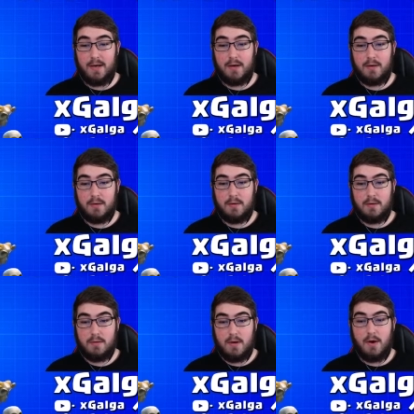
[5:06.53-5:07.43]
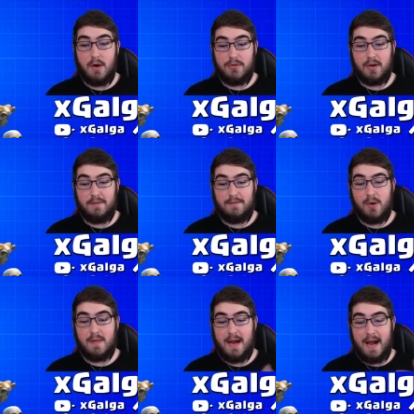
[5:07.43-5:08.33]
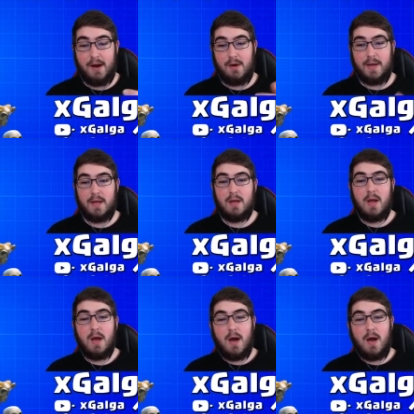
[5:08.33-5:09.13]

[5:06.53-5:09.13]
here. Oh no, 34, and then I arrow it.